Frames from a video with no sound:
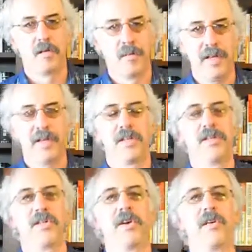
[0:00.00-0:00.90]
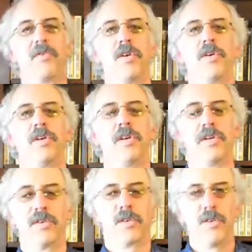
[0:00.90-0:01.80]
Play the starring role
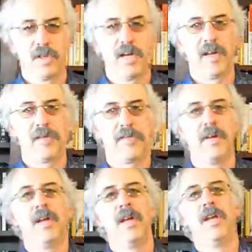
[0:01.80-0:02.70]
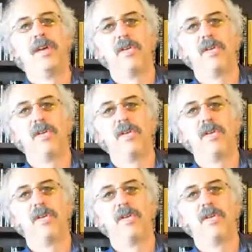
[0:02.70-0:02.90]
in your own life.